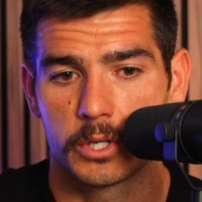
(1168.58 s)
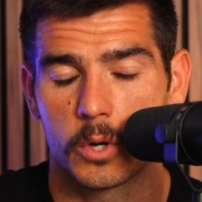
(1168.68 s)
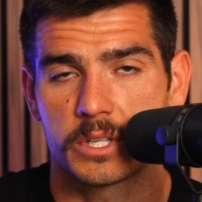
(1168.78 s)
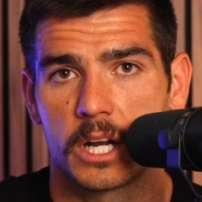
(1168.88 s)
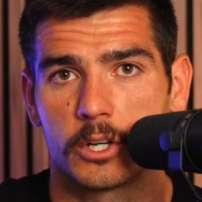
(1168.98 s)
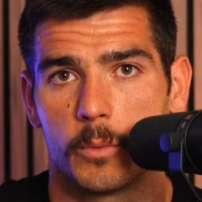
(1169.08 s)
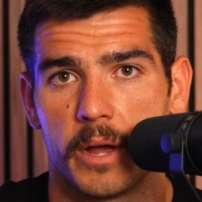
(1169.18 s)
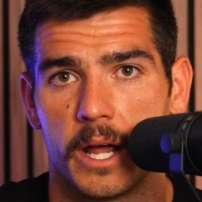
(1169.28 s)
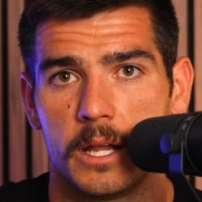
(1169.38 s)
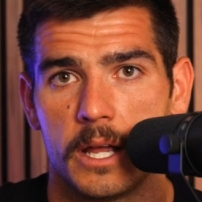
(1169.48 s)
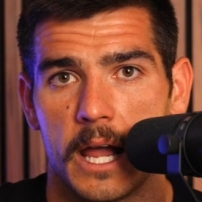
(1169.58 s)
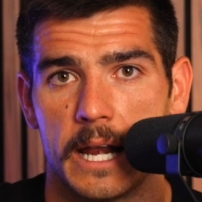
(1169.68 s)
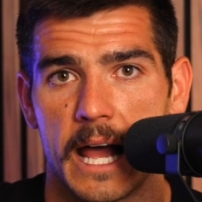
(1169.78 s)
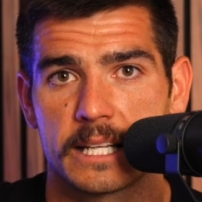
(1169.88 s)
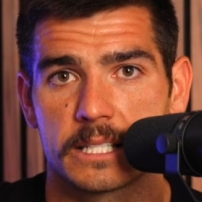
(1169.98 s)
go sit on your bed
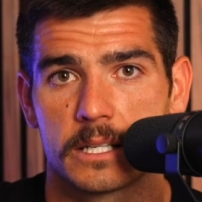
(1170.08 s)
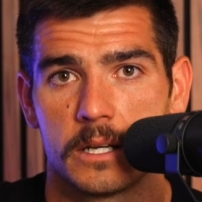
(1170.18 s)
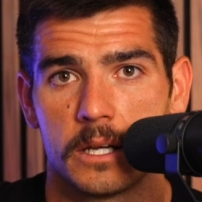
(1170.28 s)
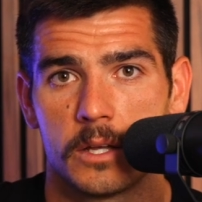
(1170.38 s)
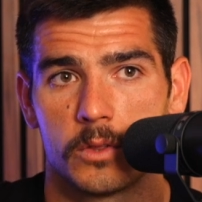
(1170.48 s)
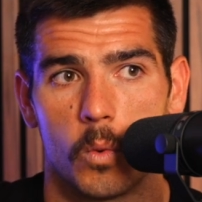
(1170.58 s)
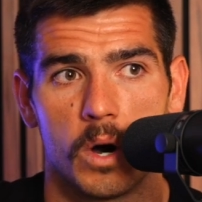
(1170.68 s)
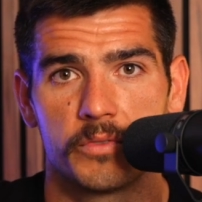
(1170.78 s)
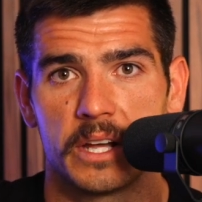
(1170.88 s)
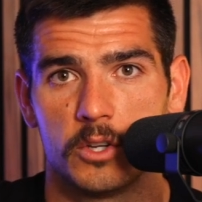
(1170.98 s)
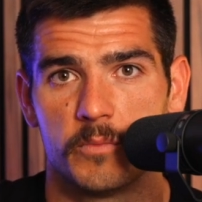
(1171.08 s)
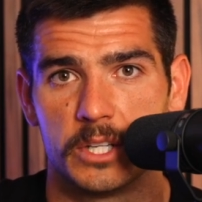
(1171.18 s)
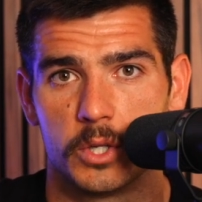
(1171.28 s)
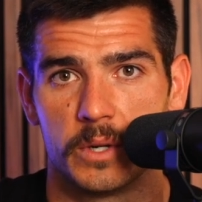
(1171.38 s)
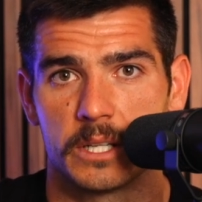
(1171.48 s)
and ask the one thing you've
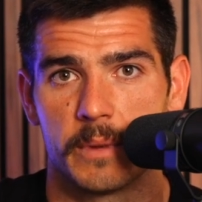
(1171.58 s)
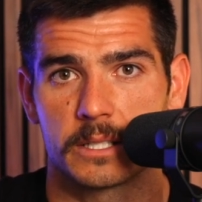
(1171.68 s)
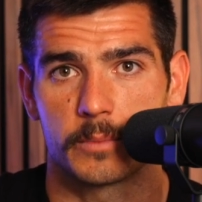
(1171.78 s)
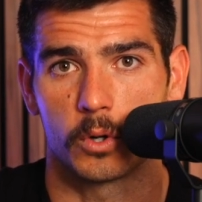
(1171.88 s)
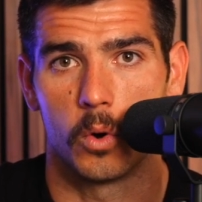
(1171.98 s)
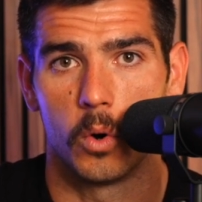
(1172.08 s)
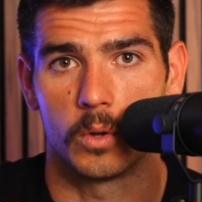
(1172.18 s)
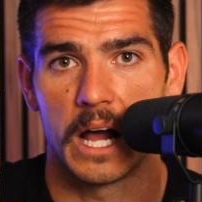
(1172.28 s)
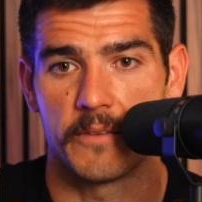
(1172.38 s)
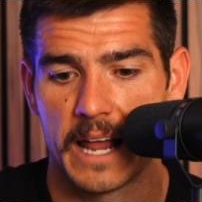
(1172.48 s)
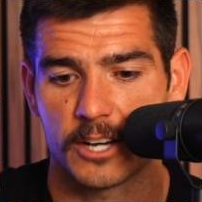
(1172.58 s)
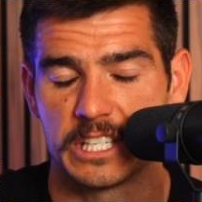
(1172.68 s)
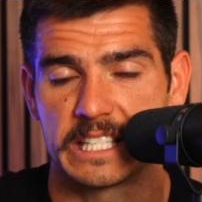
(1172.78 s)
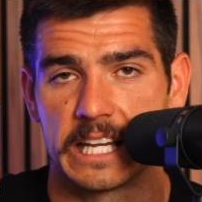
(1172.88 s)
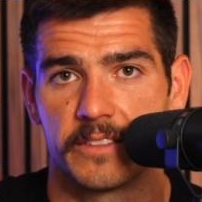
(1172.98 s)
been doing to mess up your whole life, and actually
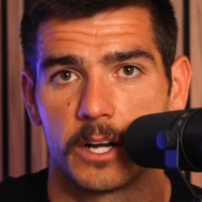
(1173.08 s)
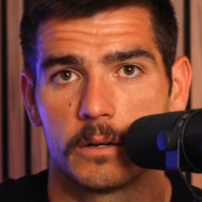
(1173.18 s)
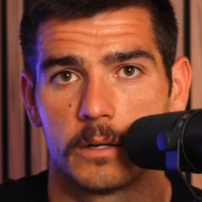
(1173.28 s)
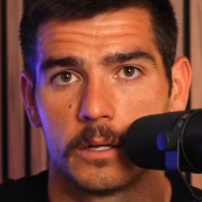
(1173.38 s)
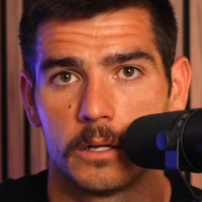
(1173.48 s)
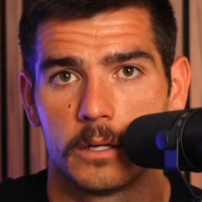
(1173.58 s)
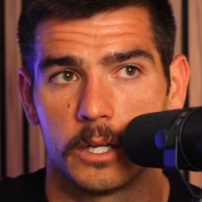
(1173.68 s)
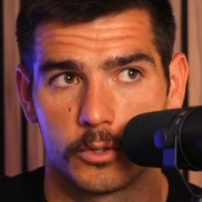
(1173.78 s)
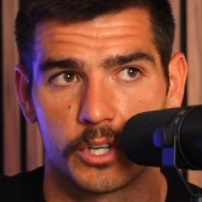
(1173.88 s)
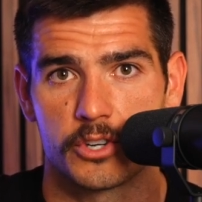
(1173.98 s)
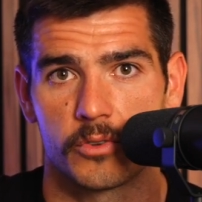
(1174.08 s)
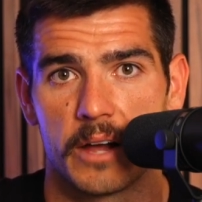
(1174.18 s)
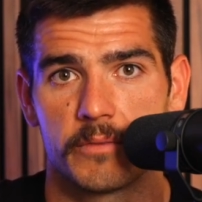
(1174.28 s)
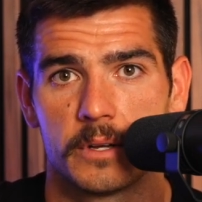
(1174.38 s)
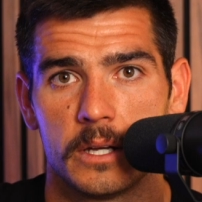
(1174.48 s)
sit in there, you'll change your
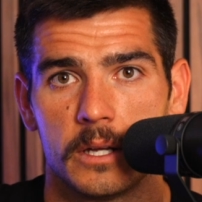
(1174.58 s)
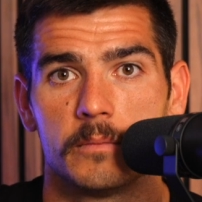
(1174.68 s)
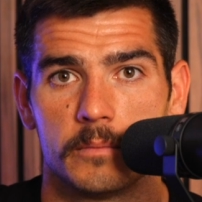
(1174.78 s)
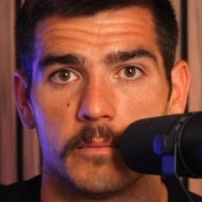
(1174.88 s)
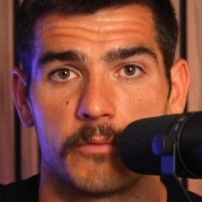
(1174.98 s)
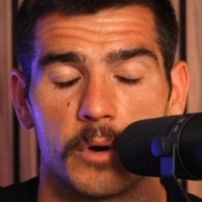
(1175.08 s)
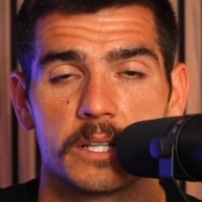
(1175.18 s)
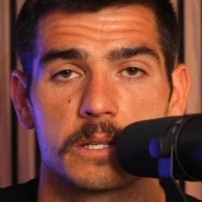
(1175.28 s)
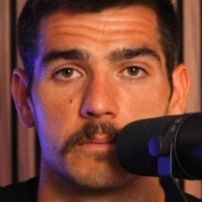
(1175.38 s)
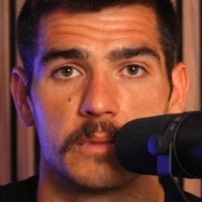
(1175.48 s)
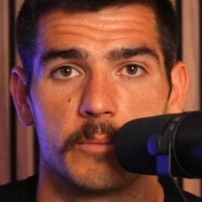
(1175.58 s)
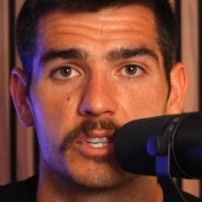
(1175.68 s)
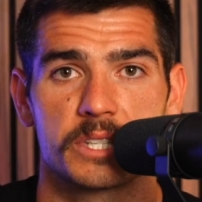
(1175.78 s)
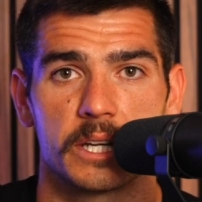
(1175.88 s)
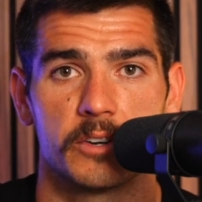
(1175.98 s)
life. My friends, let me
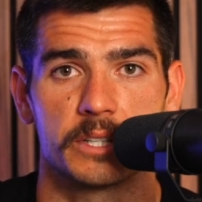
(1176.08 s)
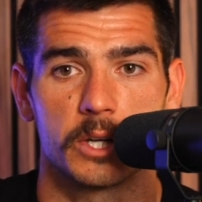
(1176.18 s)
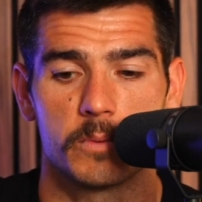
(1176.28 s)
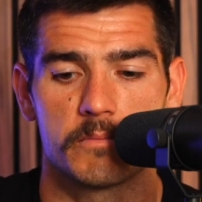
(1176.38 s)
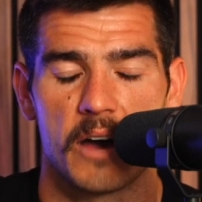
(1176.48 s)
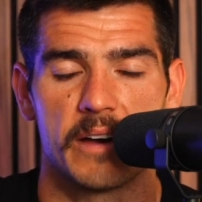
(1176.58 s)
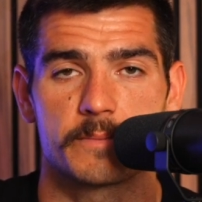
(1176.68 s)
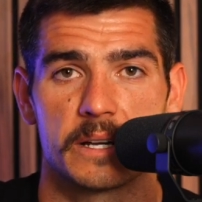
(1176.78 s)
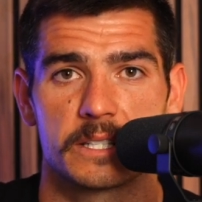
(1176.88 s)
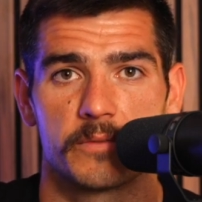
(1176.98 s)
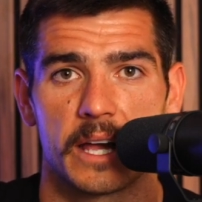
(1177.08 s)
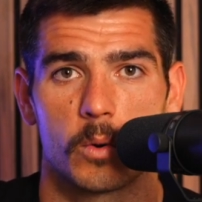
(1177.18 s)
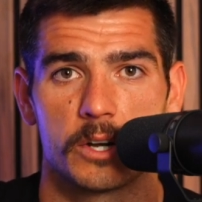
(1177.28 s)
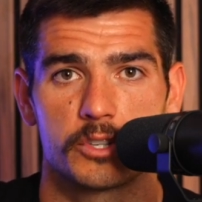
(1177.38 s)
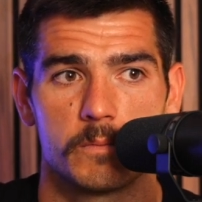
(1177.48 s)
just sit here and tell you, I've asked myself that
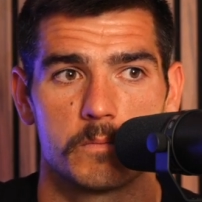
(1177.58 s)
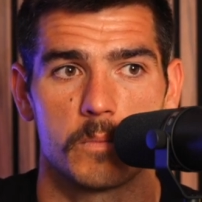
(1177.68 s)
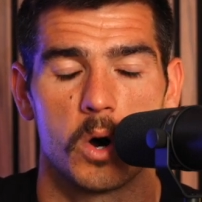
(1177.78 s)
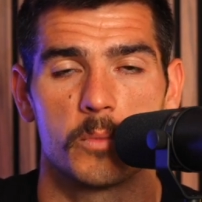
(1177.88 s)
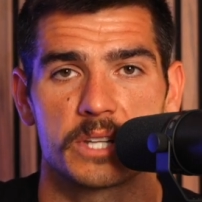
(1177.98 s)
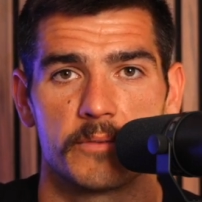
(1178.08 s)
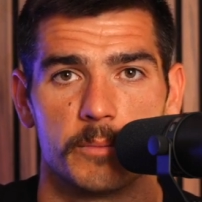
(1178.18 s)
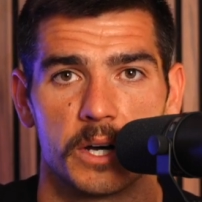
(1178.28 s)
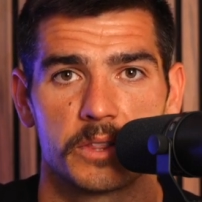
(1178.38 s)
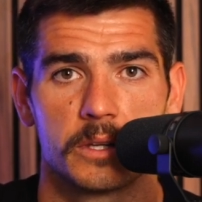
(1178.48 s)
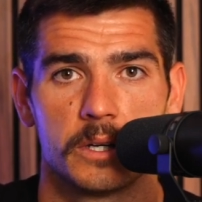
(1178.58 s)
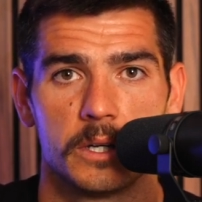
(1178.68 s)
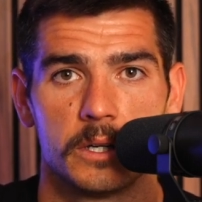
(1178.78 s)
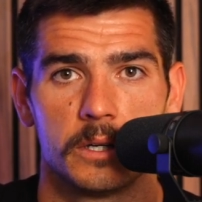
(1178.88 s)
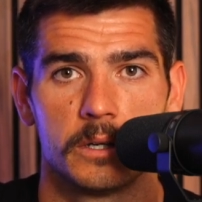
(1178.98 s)
question almost every month
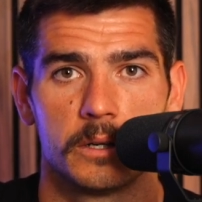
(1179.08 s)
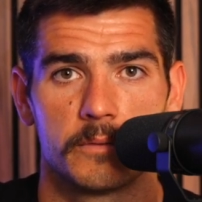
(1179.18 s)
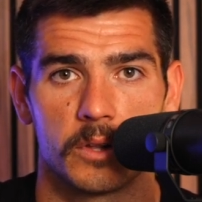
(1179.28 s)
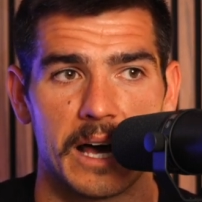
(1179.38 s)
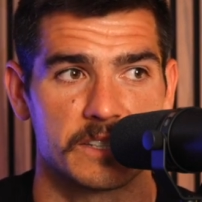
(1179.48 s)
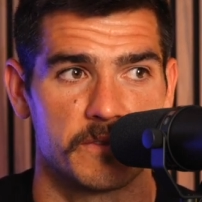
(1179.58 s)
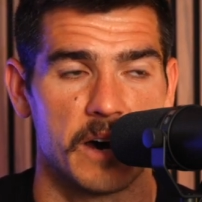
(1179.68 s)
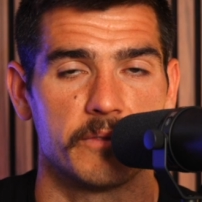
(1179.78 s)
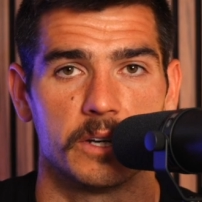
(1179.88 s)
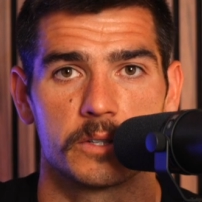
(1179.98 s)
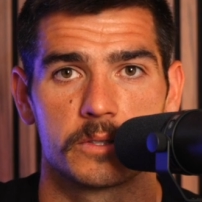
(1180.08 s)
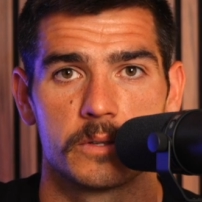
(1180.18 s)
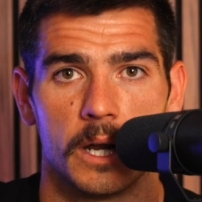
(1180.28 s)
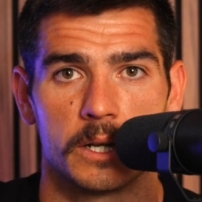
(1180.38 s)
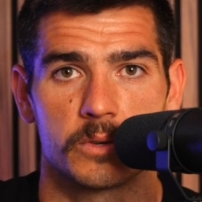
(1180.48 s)
for the last 5 years.
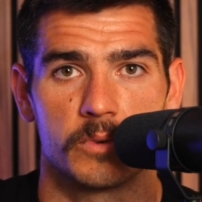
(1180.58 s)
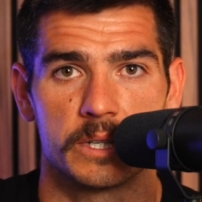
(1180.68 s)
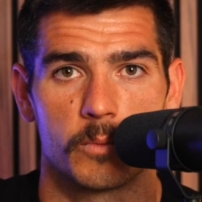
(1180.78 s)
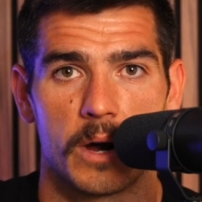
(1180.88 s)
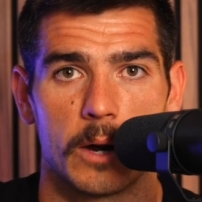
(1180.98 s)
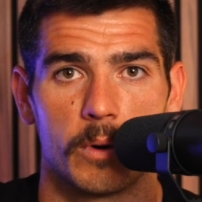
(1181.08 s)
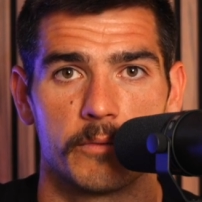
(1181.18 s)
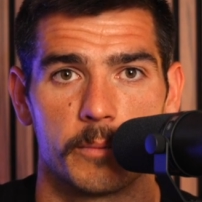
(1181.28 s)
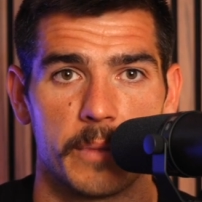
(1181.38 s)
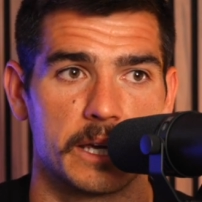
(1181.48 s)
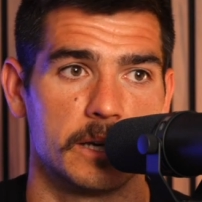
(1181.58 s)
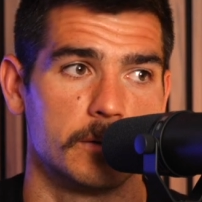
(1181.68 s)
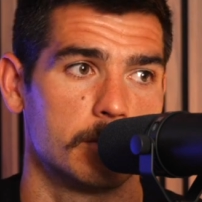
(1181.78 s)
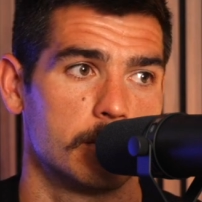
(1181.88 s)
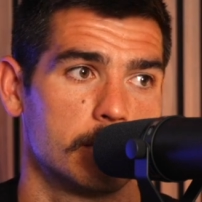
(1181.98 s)
And it's the reason why I went from making